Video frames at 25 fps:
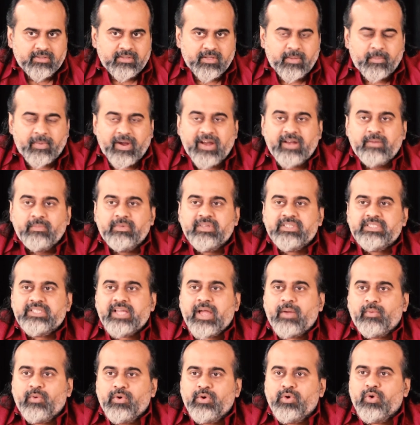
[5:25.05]
The mind may say,
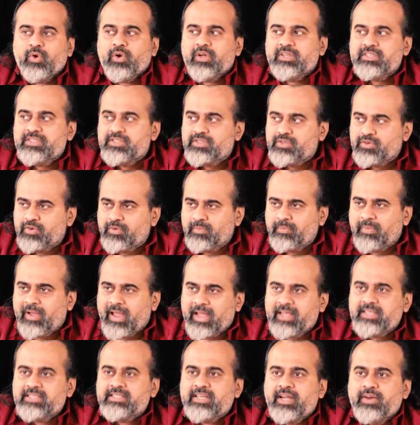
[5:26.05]
I want to consume,
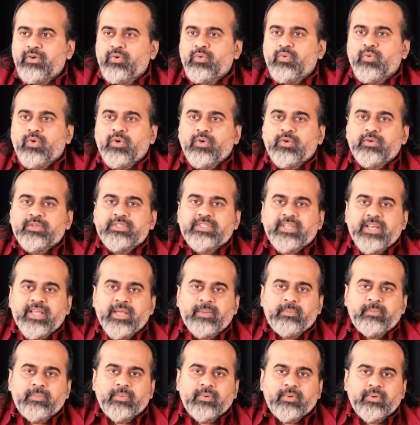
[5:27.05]
hence I don't want to
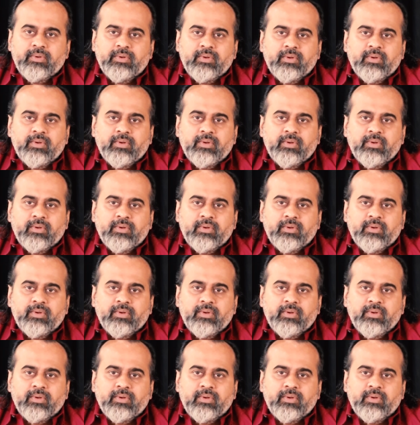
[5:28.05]
sleep.